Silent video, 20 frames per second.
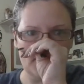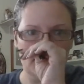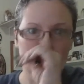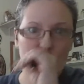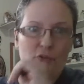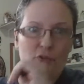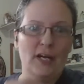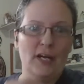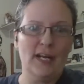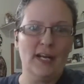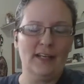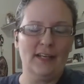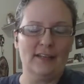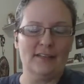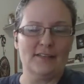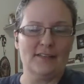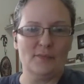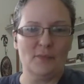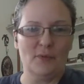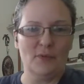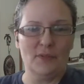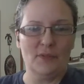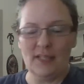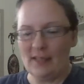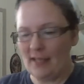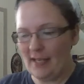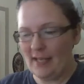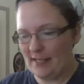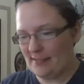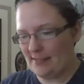drank a smoothie
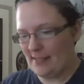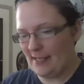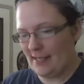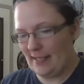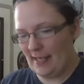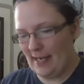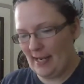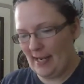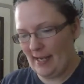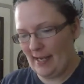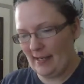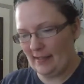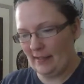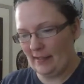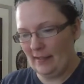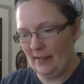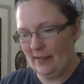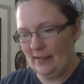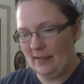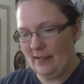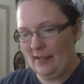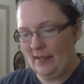last night that had